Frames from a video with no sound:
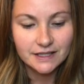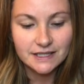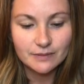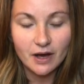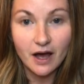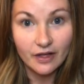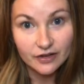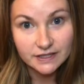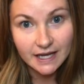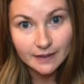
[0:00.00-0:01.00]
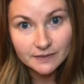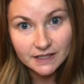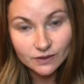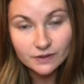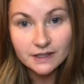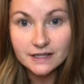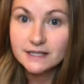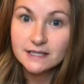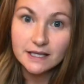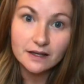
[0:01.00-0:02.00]
Some other times that you need this
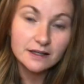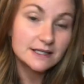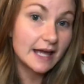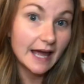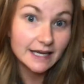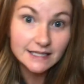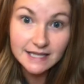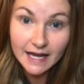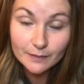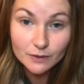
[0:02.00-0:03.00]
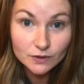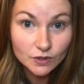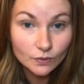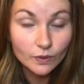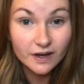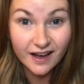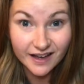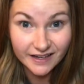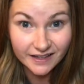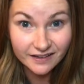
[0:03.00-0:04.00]
skill is anytime you do
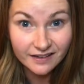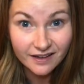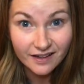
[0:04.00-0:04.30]
cutting.